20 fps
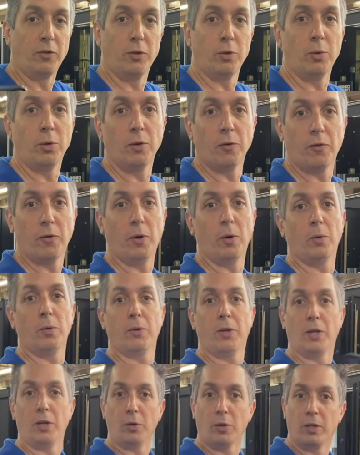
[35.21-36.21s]
to your
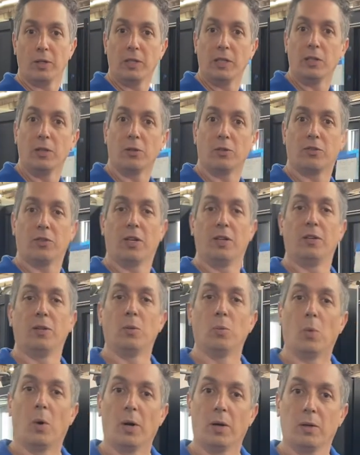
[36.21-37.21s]
phone Then you can either send
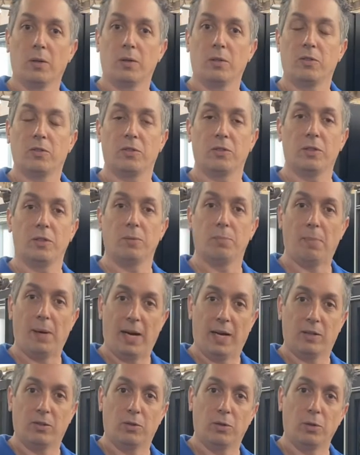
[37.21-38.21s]
it wirelessly
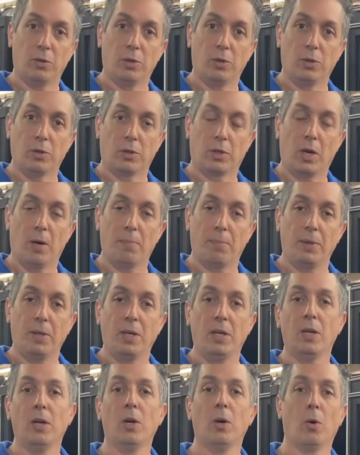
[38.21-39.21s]
back to your
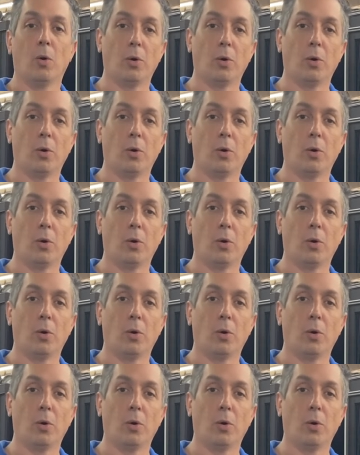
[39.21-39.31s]
company